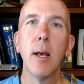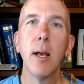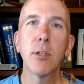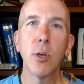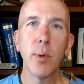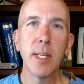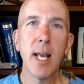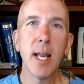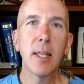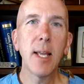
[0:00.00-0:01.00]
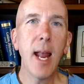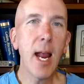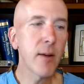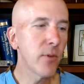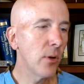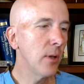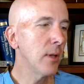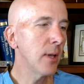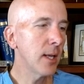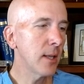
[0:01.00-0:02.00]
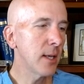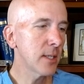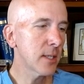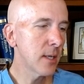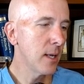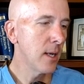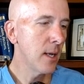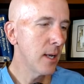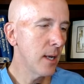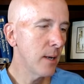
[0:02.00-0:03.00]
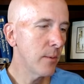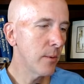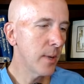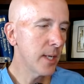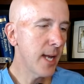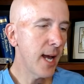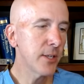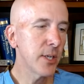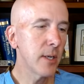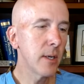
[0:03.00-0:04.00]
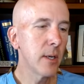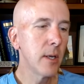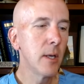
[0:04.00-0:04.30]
So we take the anvil like this, and we reattach it.